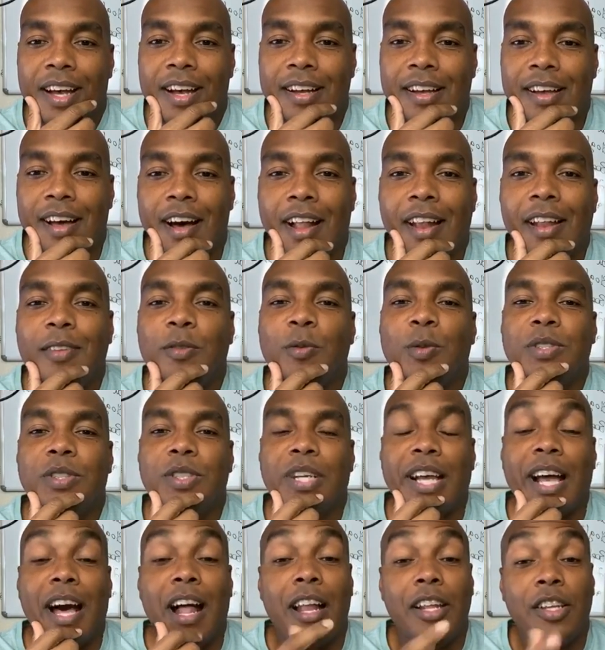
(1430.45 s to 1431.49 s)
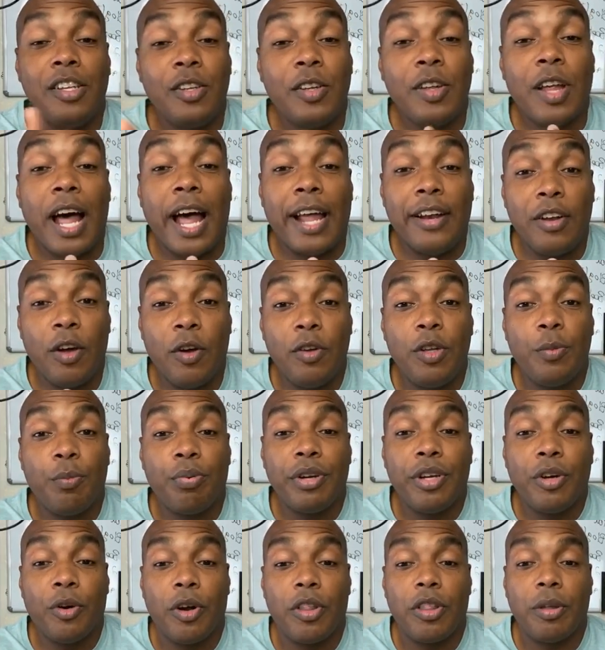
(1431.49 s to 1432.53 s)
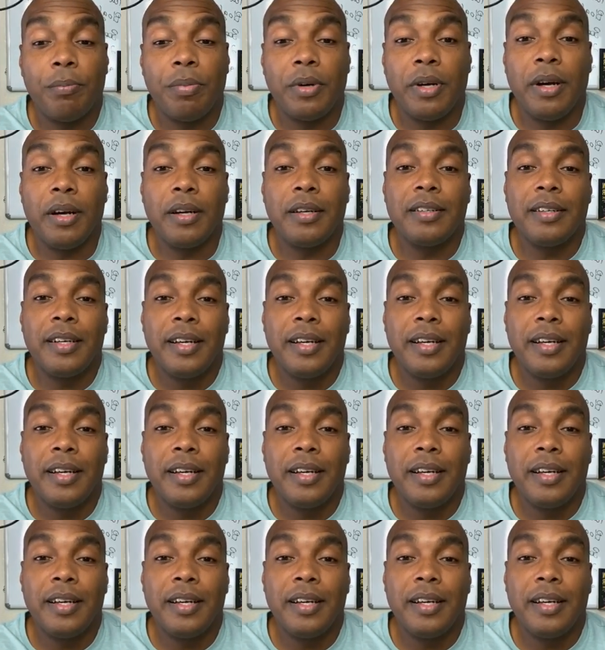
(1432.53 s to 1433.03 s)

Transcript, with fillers: Colin was Colin. I know you pre-ordered the book.